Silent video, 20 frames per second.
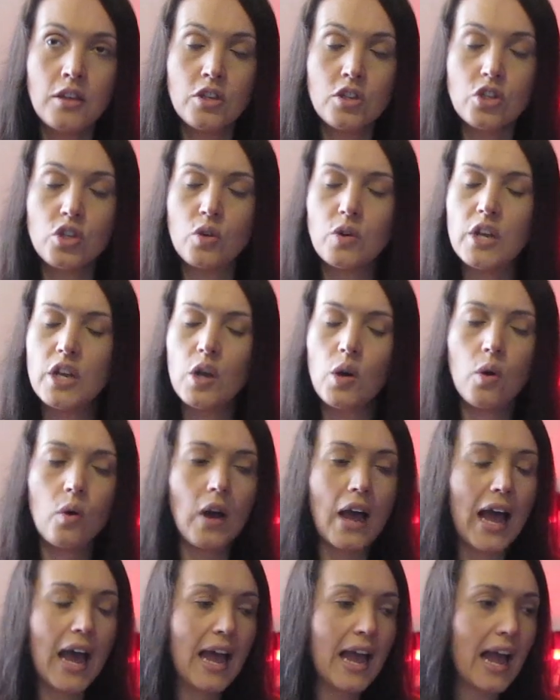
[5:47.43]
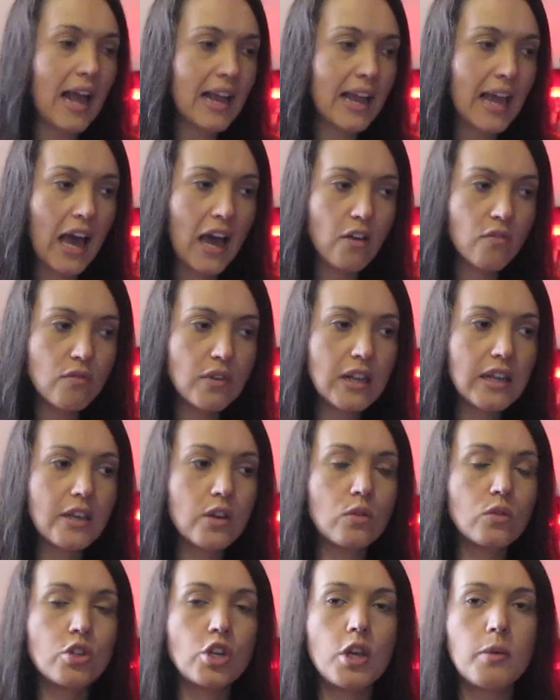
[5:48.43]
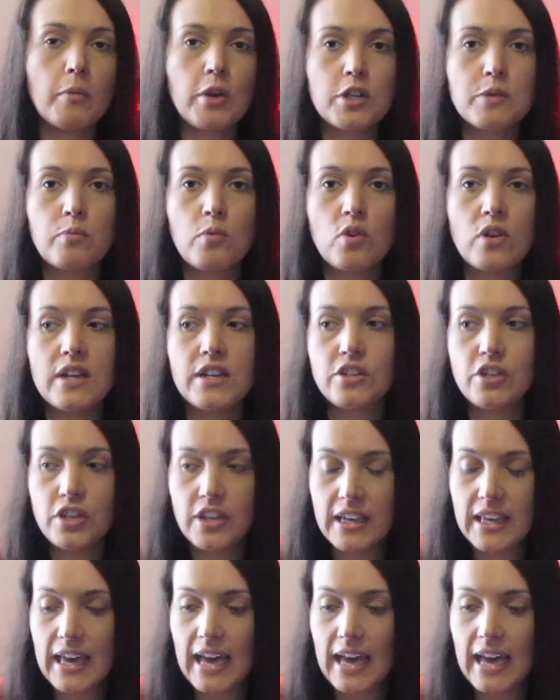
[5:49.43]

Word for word: So, you know, I, I, can't really go too much more into it,